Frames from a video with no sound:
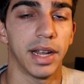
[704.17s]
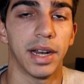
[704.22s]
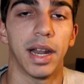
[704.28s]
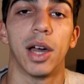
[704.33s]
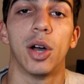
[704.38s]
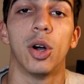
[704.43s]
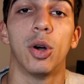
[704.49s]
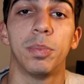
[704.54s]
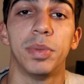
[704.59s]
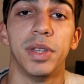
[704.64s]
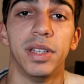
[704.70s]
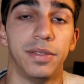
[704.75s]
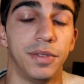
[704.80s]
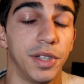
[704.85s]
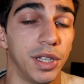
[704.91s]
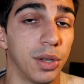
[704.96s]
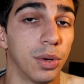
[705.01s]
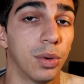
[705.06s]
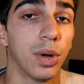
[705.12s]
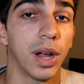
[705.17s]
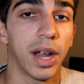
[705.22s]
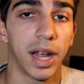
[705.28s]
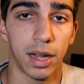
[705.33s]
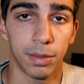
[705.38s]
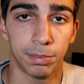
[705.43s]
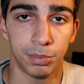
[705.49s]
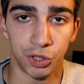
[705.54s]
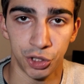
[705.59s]
And I hope this video
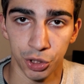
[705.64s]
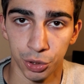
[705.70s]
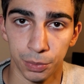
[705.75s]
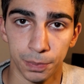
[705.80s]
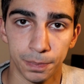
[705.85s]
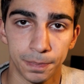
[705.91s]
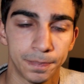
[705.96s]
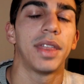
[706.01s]
helped you.